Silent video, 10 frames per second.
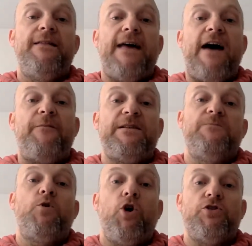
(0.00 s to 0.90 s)
there have been
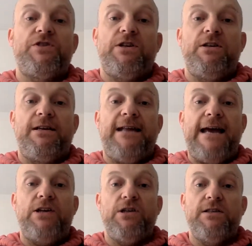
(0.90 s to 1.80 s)
some constant
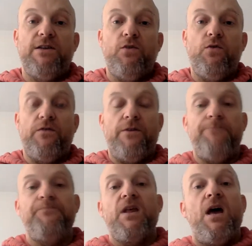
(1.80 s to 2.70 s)
connections in all of them.